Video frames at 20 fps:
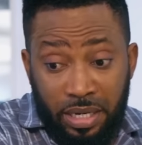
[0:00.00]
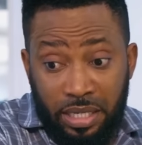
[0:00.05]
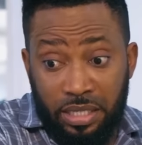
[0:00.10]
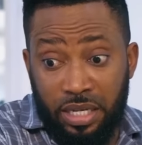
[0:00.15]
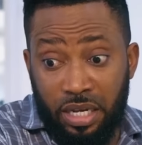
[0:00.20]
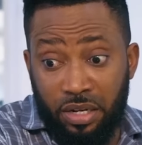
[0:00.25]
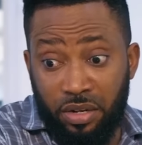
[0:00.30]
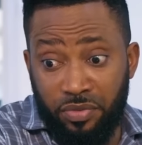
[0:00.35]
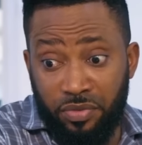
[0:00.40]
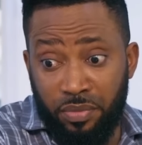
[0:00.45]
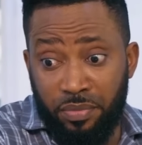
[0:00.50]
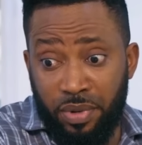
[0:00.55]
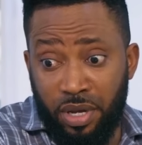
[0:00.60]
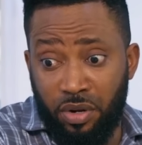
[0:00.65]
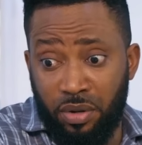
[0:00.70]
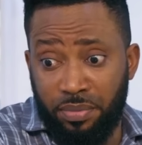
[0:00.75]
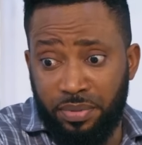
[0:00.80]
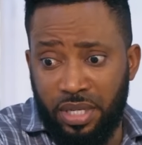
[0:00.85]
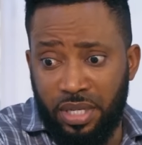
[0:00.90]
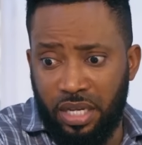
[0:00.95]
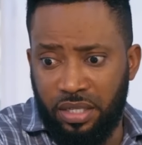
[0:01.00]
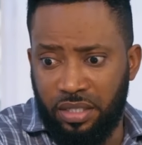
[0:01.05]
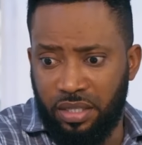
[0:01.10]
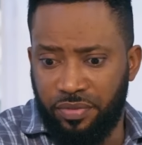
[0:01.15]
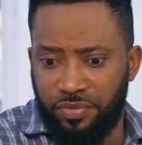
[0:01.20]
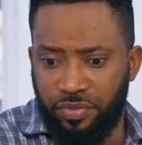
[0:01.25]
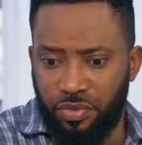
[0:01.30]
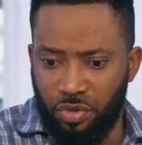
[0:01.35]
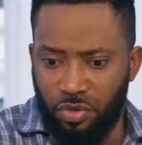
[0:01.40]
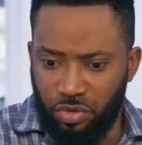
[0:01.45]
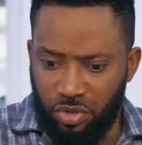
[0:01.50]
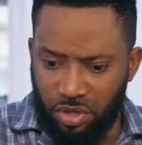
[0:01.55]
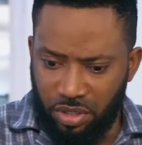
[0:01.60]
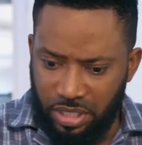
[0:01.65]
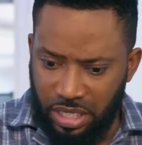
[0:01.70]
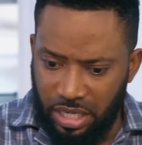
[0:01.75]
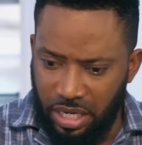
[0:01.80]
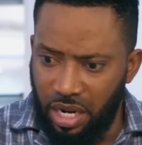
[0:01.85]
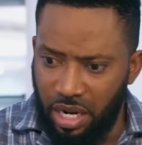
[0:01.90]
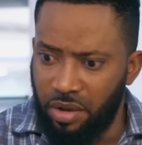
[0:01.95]
by the side of your bed upstairs. If you just
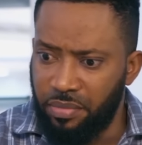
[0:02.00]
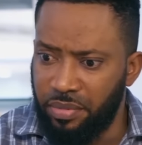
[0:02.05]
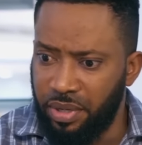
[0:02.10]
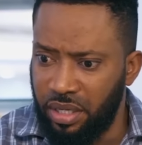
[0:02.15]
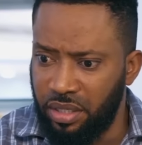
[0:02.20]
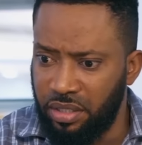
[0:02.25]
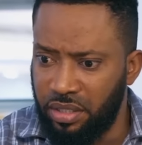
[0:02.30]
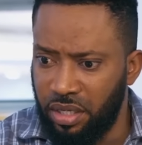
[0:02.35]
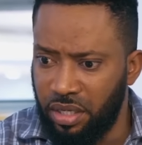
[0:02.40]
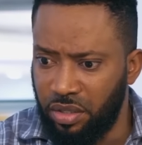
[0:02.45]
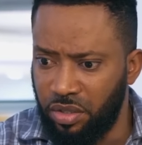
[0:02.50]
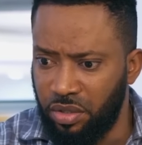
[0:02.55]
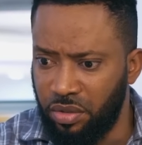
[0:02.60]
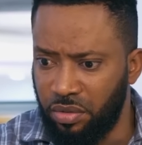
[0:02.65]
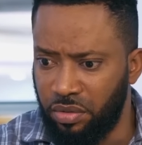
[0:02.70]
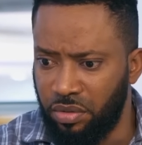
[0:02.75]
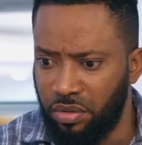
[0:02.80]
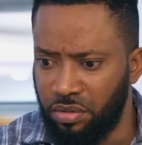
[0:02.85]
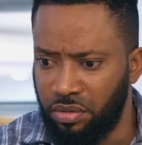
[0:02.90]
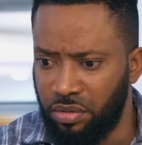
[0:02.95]
allow me, take you.